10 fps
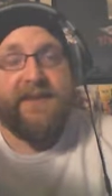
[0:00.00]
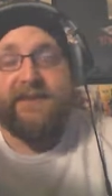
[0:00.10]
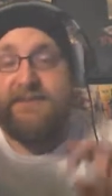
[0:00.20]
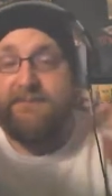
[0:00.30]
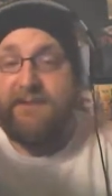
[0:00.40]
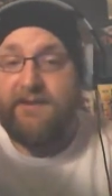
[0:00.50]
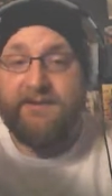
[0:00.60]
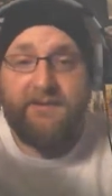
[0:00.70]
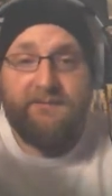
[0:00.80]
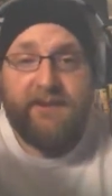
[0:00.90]
I keep
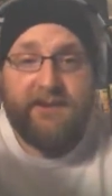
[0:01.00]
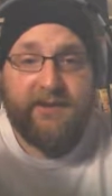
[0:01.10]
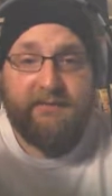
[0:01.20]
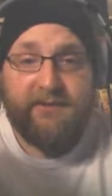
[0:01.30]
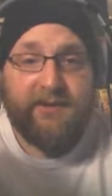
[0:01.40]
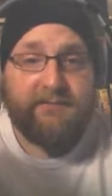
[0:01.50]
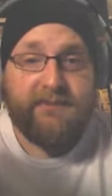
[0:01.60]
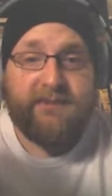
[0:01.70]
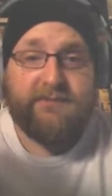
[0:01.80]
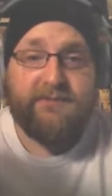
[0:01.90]
telling him, man, I'm gonna I'm
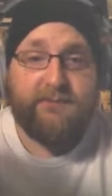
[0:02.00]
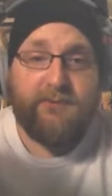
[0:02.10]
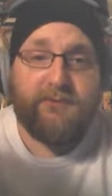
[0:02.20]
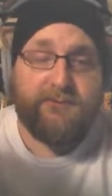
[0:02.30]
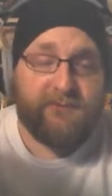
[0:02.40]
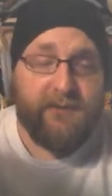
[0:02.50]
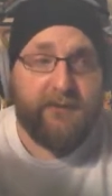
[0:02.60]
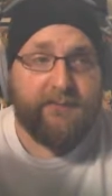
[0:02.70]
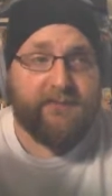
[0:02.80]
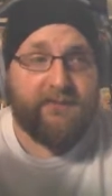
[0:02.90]
gonna get you more
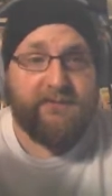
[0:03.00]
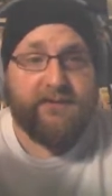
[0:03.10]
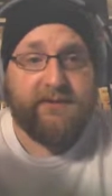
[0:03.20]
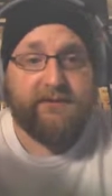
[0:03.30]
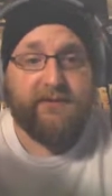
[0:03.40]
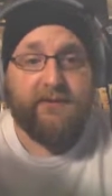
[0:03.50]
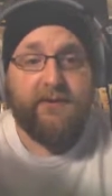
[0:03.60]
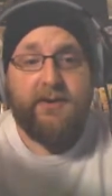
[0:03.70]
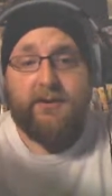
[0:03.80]
subscribers over there. So